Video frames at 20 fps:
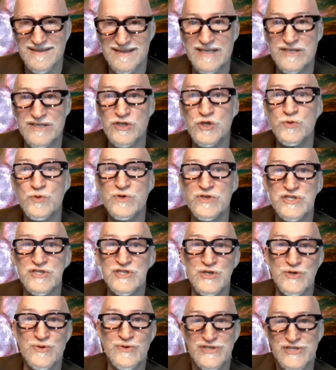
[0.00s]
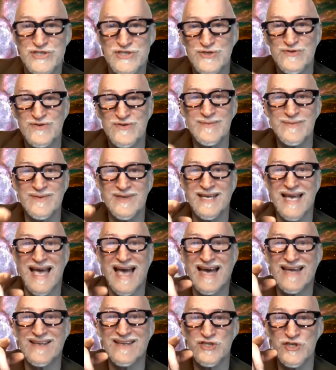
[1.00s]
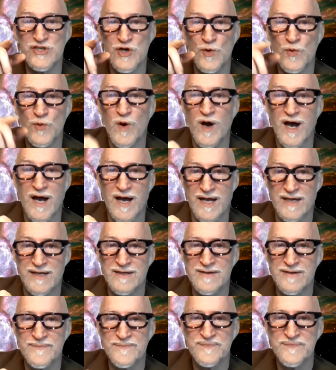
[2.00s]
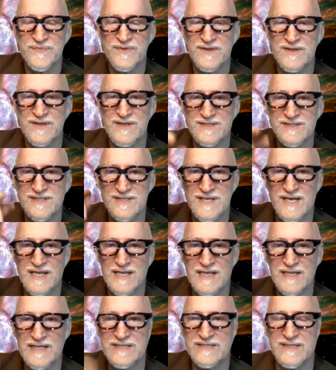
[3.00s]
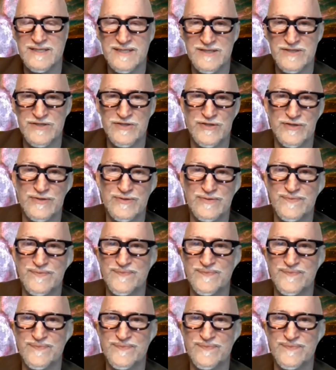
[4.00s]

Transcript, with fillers: Like you were, you were screaming at. Do you know why? Because he's not listening to you.